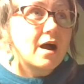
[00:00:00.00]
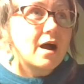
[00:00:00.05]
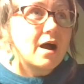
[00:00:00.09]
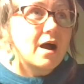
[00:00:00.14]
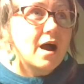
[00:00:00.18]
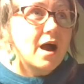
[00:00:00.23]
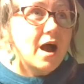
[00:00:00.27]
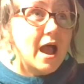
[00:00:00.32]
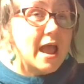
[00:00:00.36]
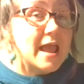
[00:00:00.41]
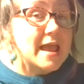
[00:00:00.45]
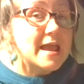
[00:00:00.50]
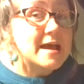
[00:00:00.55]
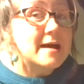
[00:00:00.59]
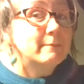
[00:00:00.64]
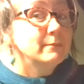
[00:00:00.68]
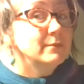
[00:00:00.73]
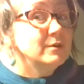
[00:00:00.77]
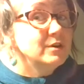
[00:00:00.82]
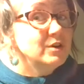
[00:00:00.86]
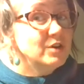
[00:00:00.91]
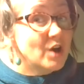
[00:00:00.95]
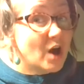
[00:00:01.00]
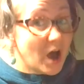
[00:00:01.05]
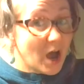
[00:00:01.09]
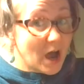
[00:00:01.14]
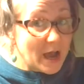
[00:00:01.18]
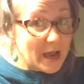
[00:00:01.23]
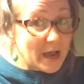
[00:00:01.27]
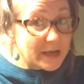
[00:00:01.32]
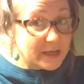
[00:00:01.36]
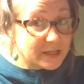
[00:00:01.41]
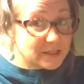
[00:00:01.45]
I am
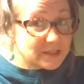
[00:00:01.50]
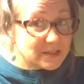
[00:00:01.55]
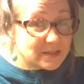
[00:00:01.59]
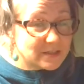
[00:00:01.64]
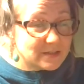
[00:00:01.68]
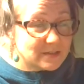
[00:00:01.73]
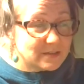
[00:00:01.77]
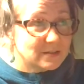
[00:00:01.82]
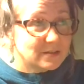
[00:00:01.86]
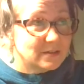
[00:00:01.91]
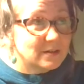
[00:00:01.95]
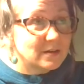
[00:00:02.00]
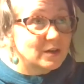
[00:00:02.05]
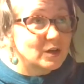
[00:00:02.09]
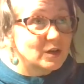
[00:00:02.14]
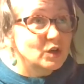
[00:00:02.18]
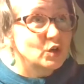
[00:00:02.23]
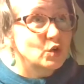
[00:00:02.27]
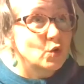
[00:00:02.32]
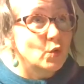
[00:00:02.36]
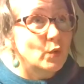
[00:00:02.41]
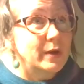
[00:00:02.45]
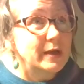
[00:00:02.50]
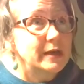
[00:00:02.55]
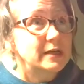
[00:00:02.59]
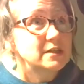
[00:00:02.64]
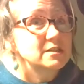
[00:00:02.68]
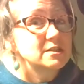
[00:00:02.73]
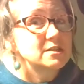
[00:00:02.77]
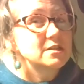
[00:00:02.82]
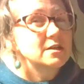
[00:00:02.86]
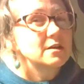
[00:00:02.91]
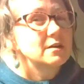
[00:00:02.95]
not going
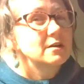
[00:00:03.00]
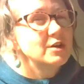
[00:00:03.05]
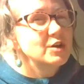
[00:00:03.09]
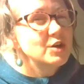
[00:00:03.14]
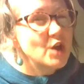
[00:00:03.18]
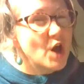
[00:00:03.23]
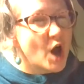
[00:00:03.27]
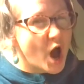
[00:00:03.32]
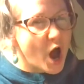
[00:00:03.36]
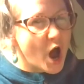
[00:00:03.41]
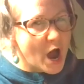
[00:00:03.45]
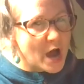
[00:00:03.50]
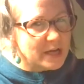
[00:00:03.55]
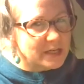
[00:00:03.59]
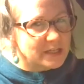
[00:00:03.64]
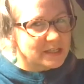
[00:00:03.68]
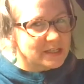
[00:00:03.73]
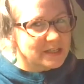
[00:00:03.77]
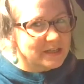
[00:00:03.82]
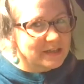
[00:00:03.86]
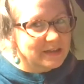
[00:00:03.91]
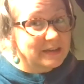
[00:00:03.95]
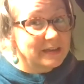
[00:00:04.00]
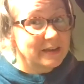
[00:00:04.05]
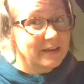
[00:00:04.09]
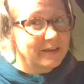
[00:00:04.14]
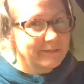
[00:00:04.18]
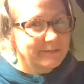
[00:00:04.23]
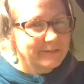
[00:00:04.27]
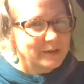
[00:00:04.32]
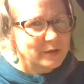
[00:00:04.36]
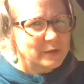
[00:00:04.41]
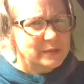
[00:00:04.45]
to not
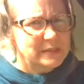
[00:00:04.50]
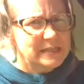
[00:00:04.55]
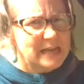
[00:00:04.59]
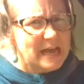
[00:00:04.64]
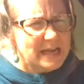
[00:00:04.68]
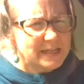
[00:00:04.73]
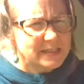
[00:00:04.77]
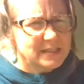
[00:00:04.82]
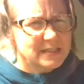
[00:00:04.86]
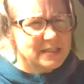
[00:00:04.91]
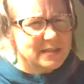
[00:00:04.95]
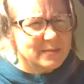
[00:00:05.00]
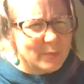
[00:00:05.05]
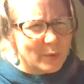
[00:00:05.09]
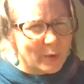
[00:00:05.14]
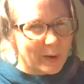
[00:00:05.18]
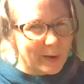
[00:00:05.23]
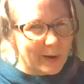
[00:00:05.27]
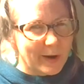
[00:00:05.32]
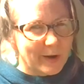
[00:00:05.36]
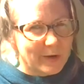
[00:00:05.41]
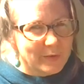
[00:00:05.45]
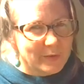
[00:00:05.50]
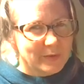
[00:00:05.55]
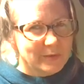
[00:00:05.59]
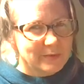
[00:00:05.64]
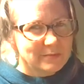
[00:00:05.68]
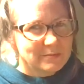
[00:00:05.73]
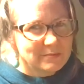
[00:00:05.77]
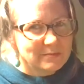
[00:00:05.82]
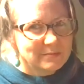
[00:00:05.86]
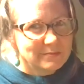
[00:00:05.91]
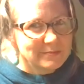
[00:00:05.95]
give you a test tomorrow,
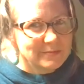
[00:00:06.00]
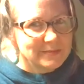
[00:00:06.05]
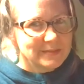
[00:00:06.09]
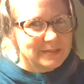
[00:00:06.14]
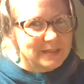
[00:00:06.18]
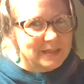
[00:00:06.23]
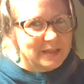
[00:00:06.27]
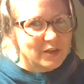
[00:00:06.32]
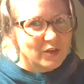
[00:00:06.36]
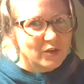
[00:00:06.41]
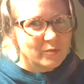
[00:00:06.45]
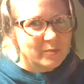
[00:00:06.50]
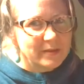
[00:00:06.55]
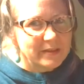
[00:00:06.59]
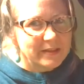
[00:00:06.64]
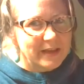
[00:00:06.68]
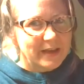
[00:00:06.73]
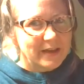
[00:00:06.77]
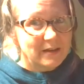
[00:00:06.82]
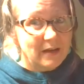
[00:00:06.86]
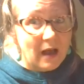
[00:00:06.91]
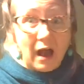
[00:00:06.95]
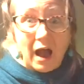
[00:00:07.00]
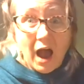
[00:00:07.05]
you'd be like,